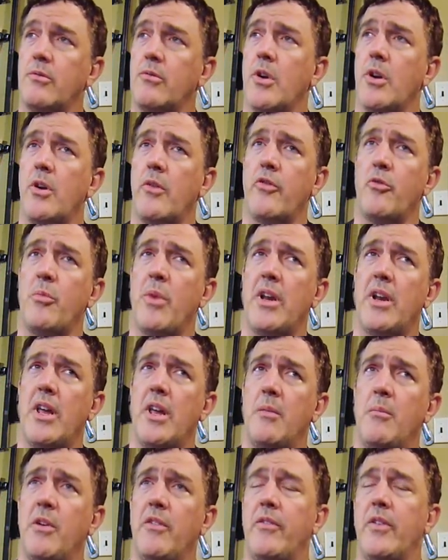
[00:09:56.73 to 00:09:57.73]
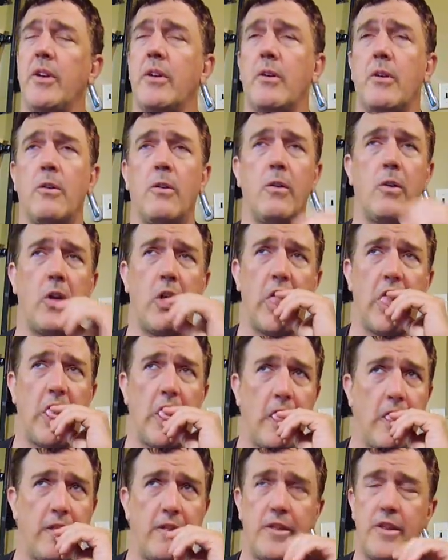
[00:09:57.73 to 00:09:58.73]
run over by an enemy vehicle.
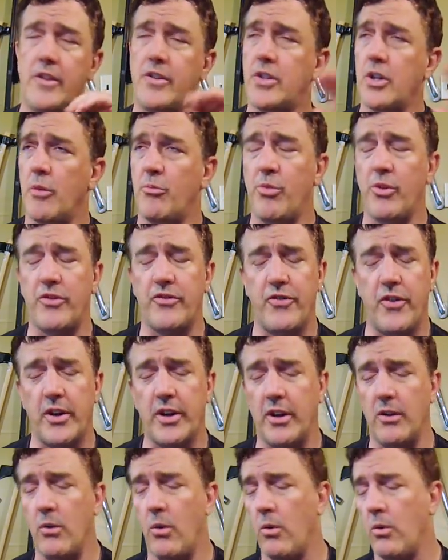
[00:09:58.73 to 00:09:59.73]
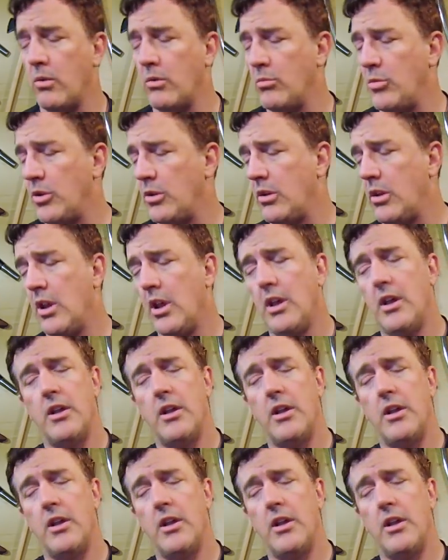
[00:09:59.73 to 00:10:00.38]
The jump was fucking horrible.